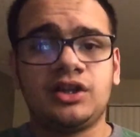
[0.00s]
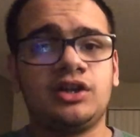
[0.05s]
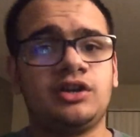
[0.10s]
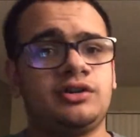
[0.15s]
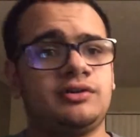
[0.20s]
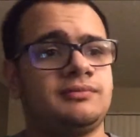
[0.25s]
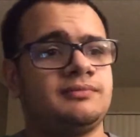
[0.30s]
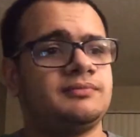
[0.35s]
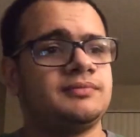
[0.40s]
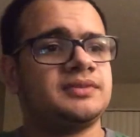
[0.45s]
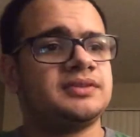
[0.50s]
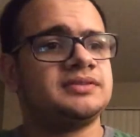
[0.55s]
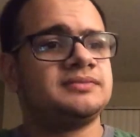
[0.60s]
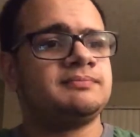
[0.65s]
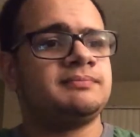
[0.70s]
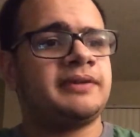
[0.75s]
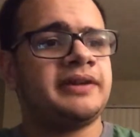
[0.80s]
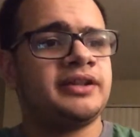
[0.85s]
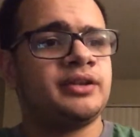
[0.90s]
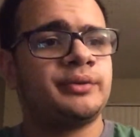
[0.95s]
Oh,
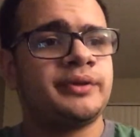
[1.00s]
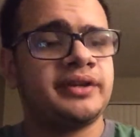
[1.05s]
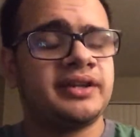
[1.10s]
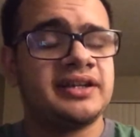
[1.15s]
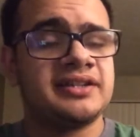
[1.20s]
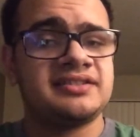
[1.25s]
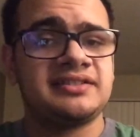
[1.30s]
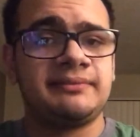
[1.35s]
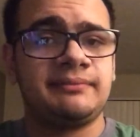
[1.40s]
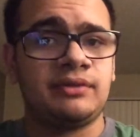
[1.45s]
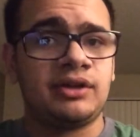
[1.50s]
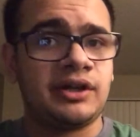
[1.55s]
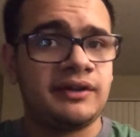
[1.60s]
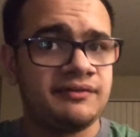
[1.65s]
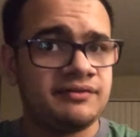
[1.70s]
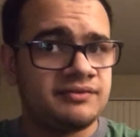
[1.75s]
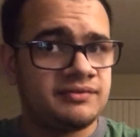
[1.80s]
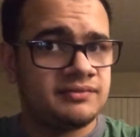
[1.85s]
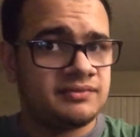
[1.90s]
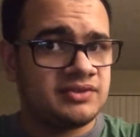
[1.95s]
by the way, guys, I'm
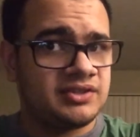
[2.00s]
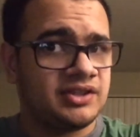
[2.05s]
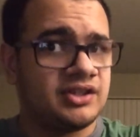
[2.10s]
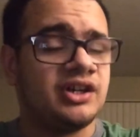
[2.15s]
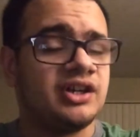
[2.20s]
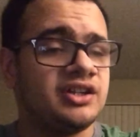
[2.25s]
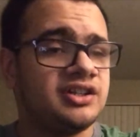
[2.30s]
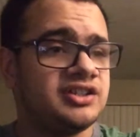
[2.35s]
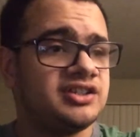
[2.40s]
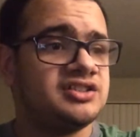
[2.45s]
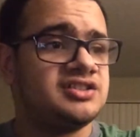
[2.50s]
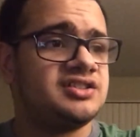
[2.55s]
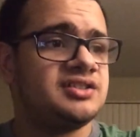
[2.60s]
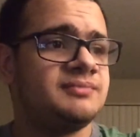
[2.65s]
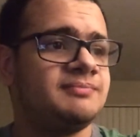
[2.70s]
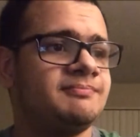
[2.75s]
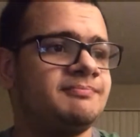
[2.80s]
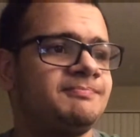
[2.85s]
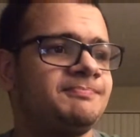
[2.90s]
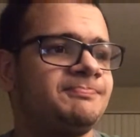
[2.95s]
off to
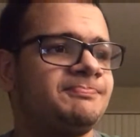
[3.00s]
college.